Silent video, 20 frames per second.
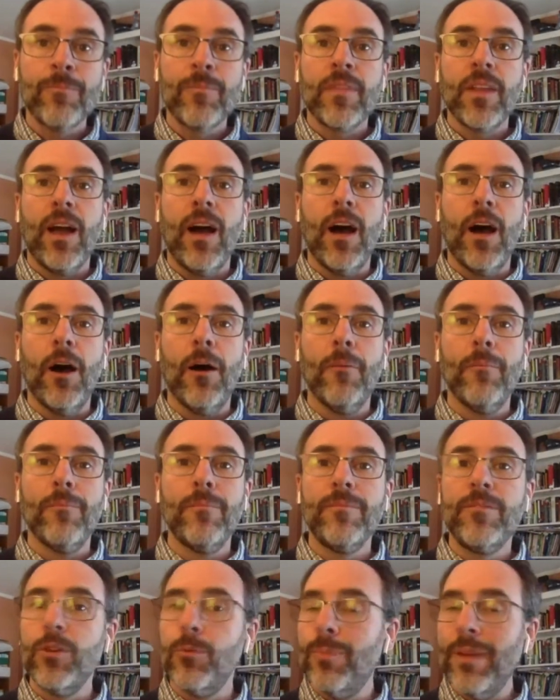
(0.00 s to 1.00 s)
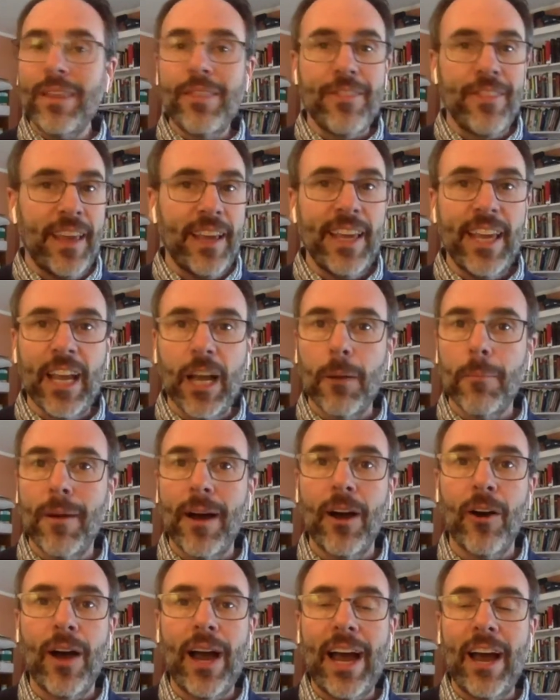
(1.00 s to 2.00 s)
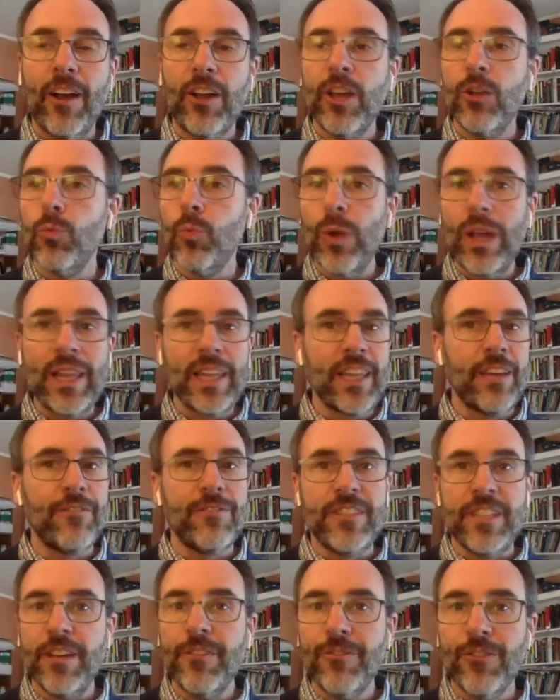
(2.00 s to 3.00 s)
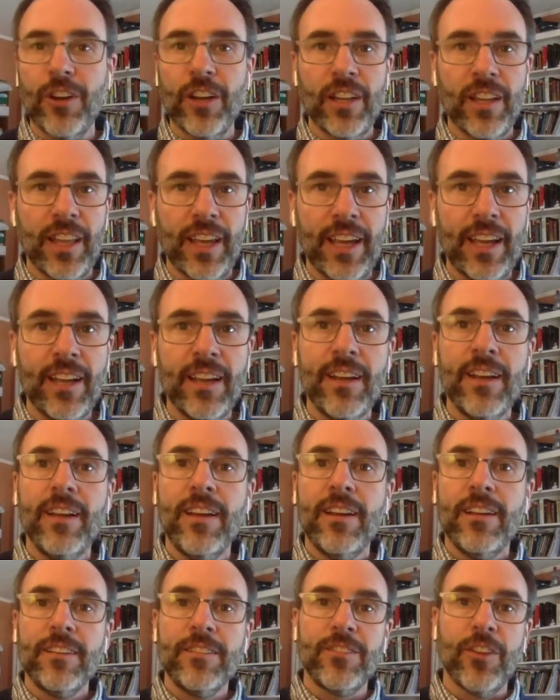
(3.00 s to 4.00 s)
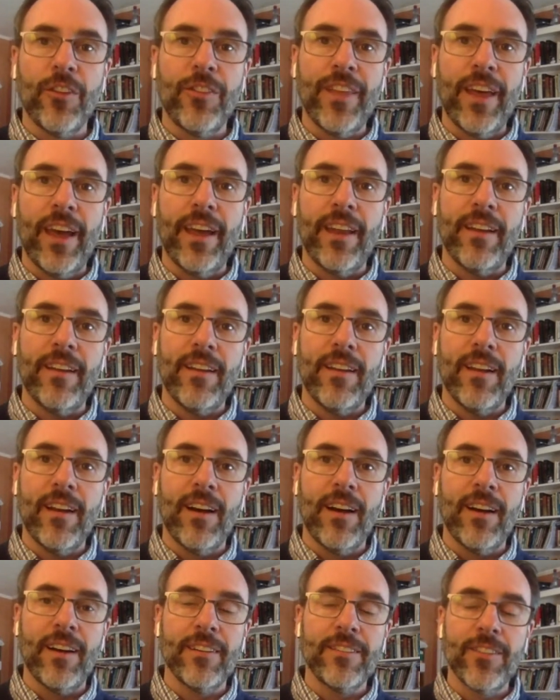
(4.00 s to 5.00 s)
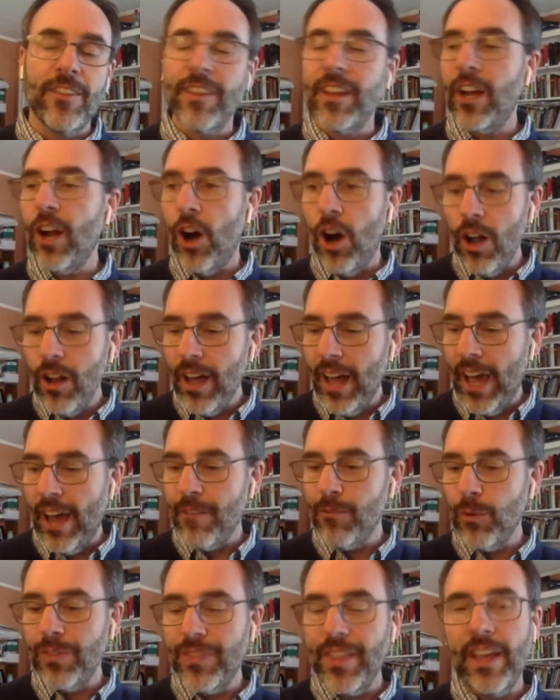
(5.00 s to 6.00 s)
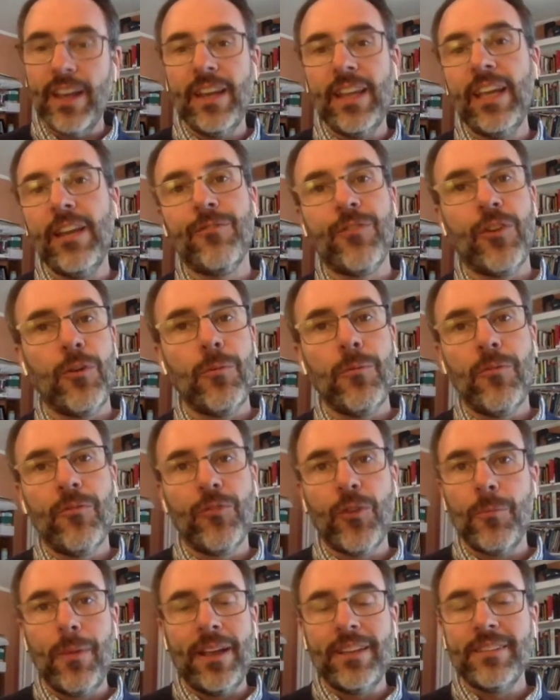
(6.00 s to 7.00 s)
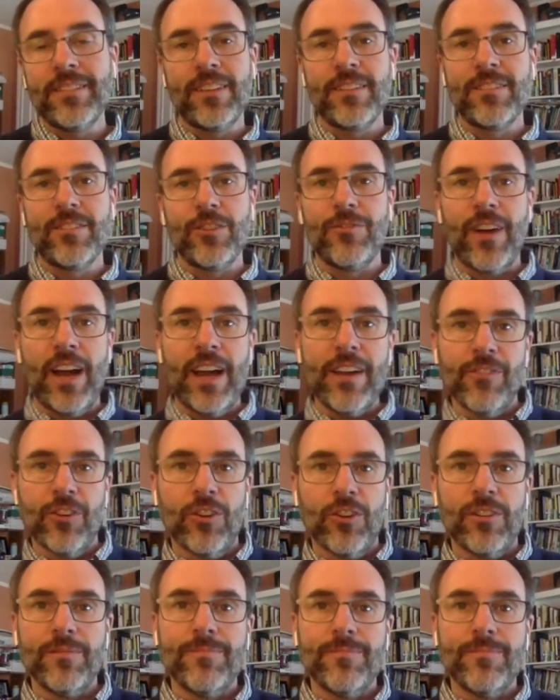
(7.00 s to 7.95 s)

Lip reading: to be thinking about how can we live differently so that all have what they need for basic survival.